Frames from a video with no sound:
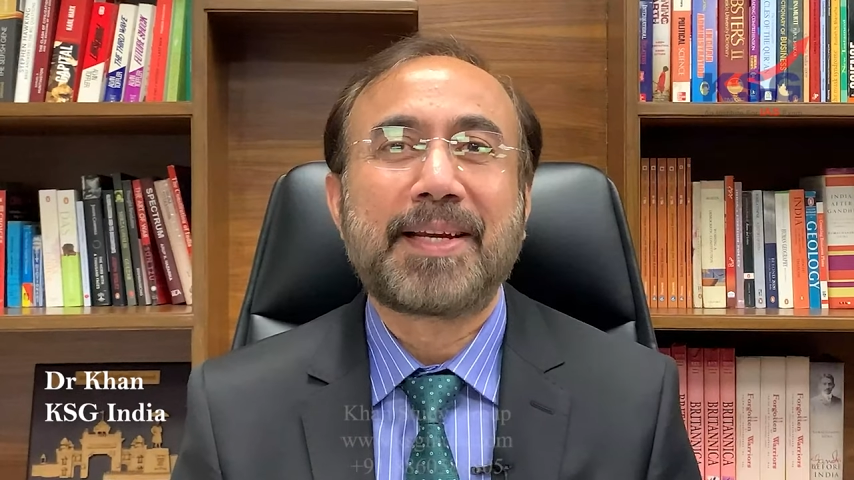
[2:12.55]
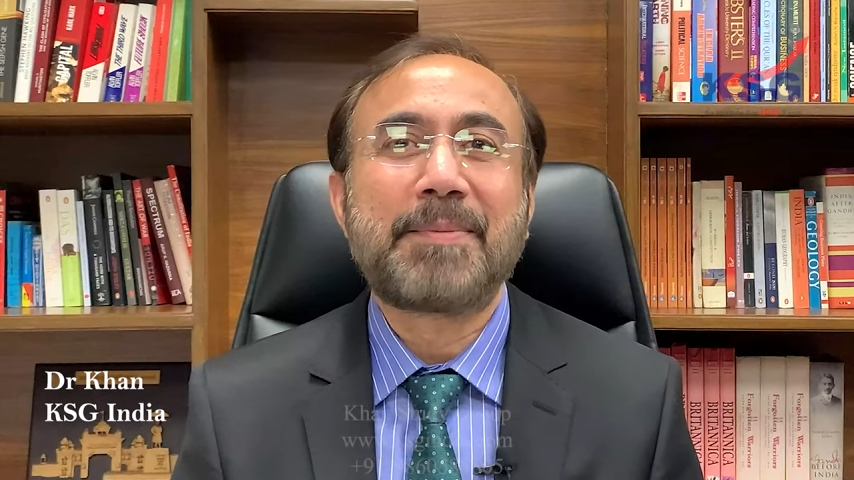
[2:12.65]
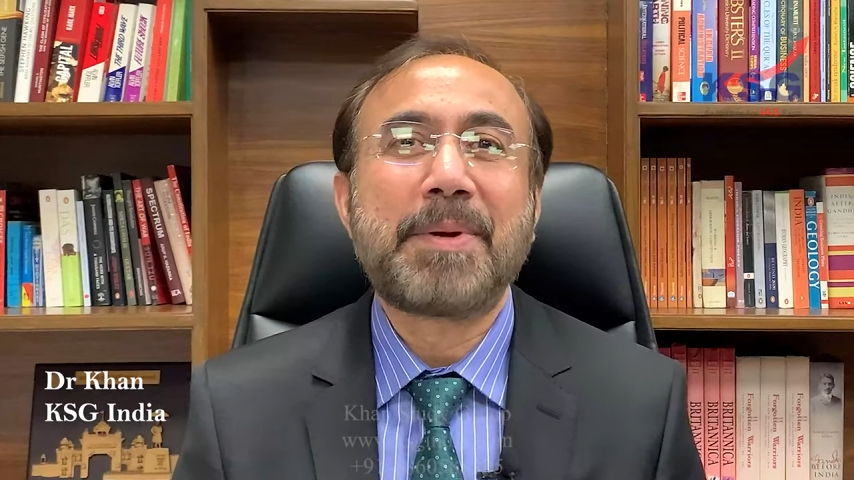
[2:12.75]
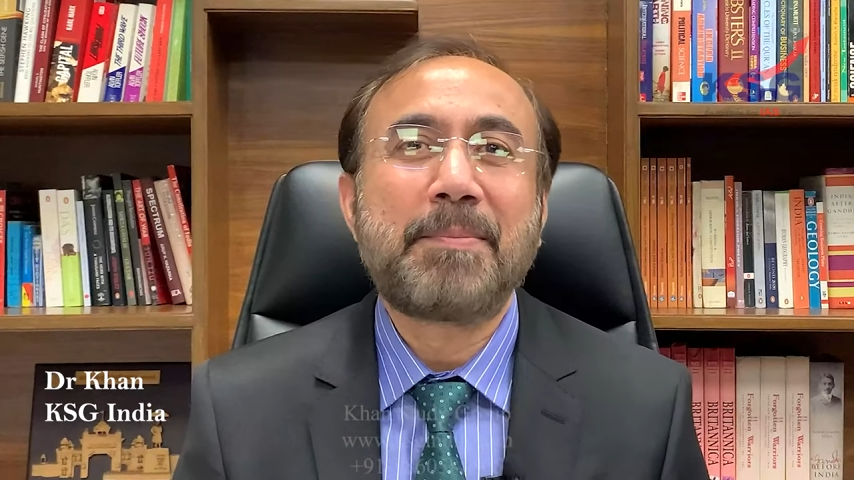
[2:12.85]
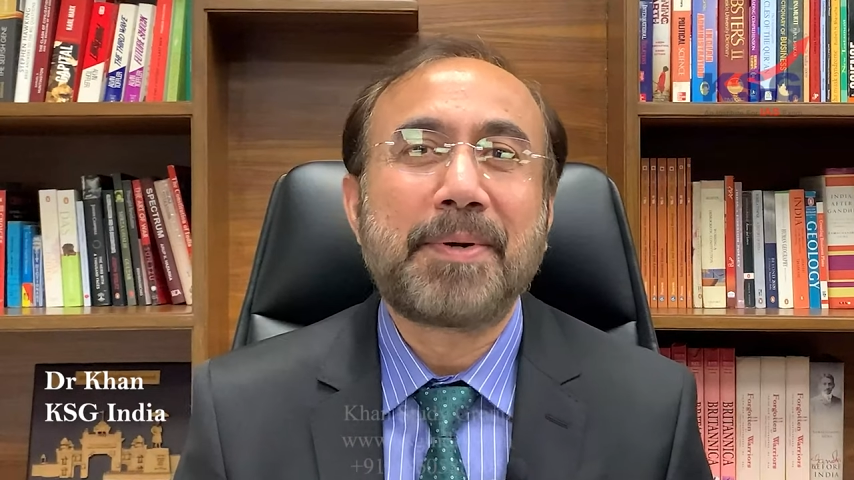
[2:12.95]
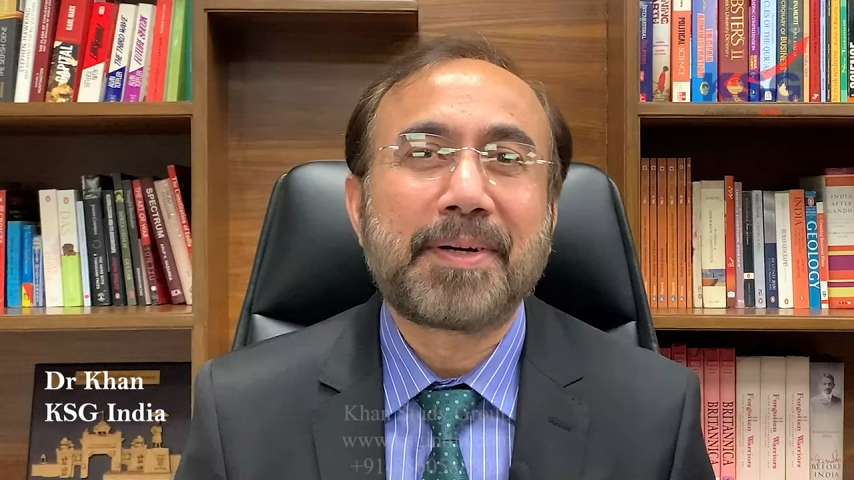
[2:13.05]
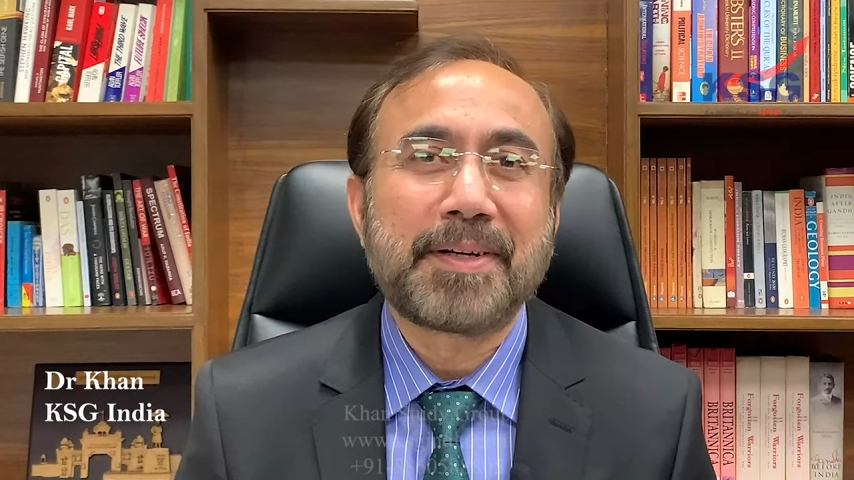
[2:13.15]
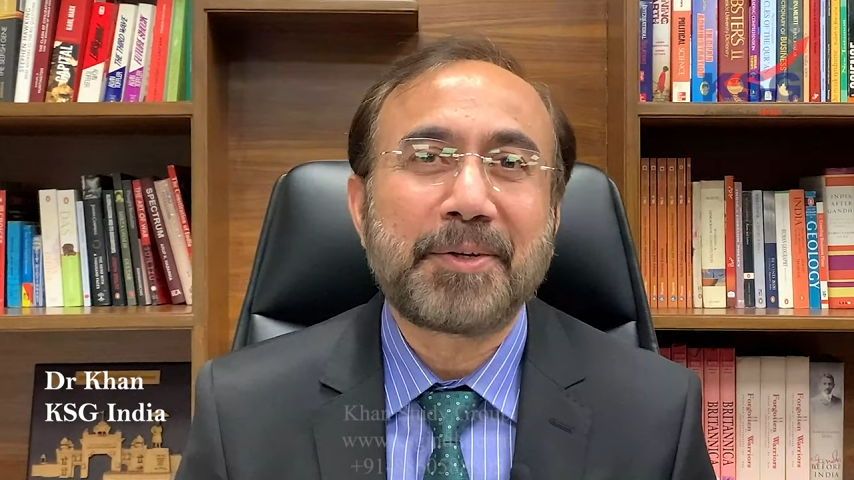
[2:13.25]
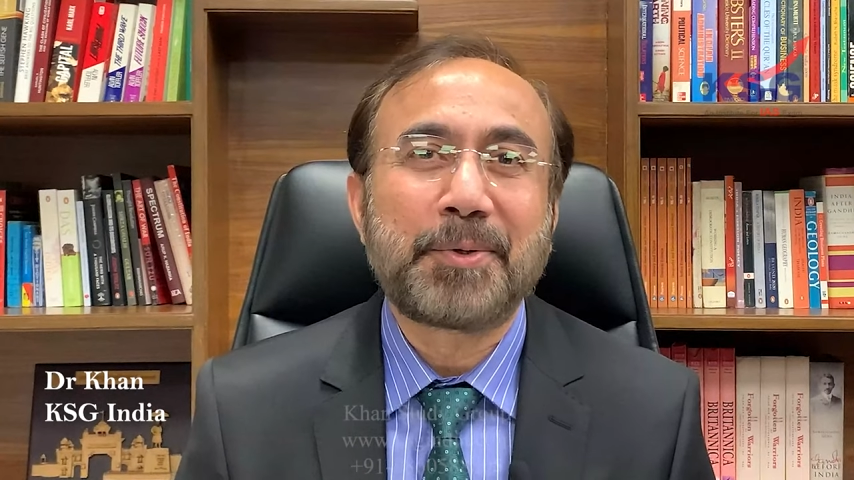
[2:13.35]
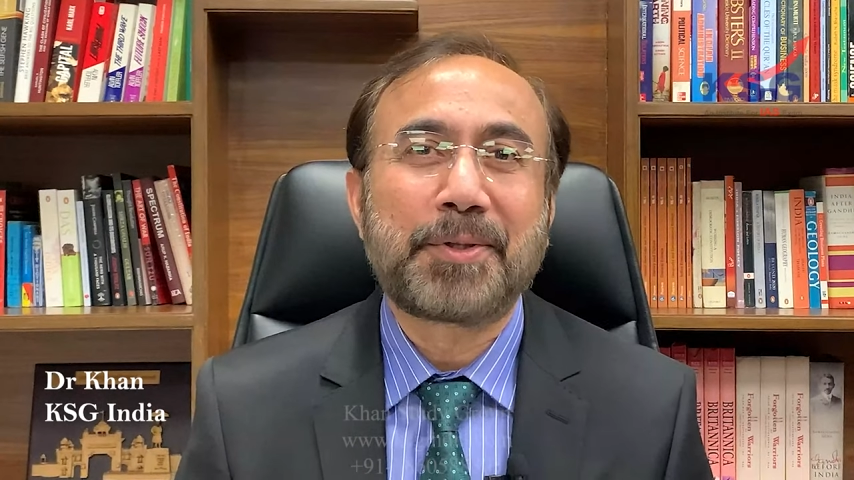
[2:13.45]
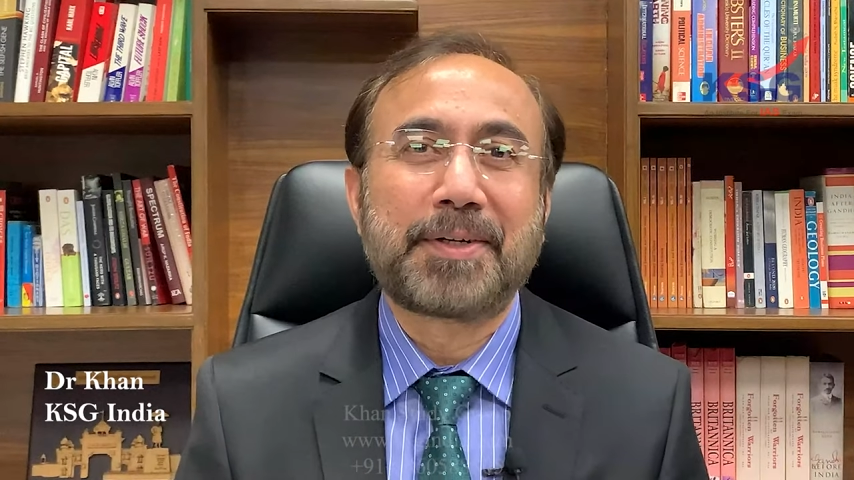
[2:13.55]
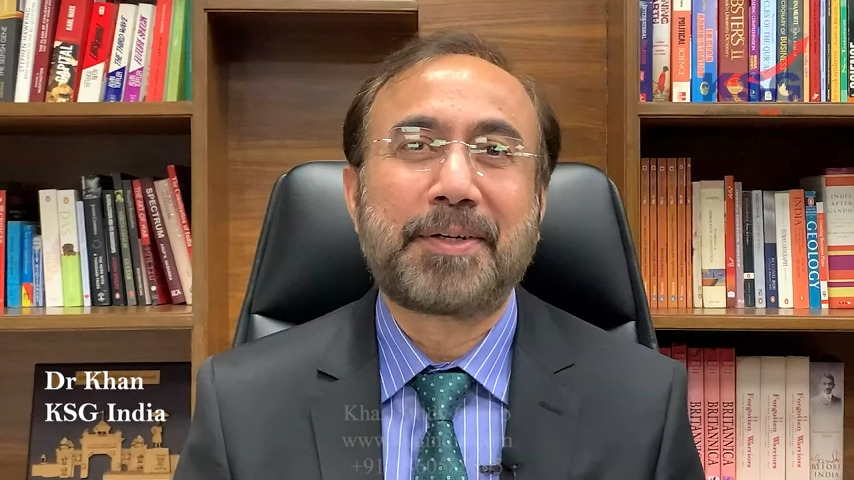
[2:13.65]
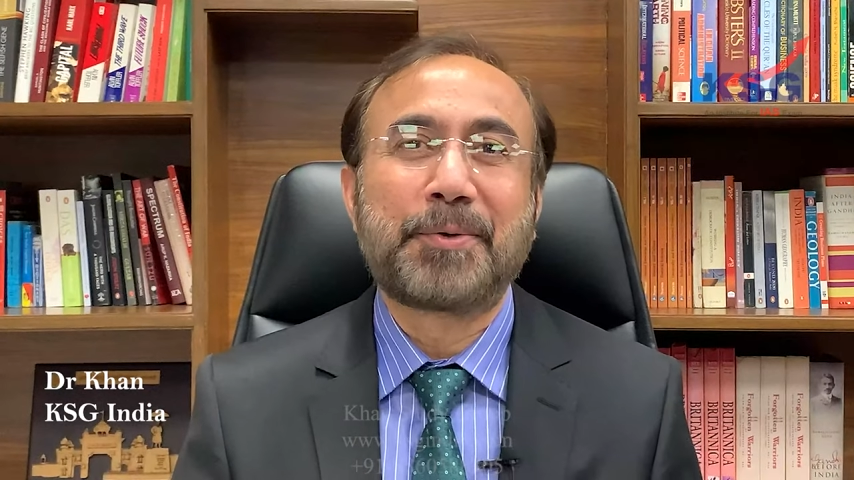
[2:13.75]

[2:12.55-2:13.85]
remember you the